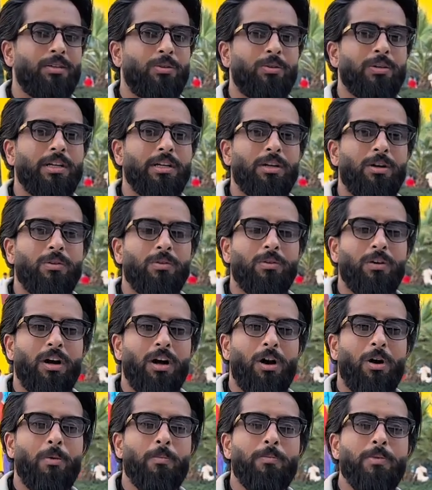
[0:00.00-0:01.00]
Okay, now
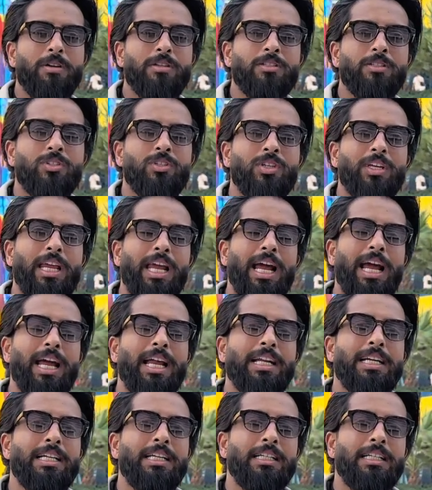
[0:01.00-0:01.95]
how much can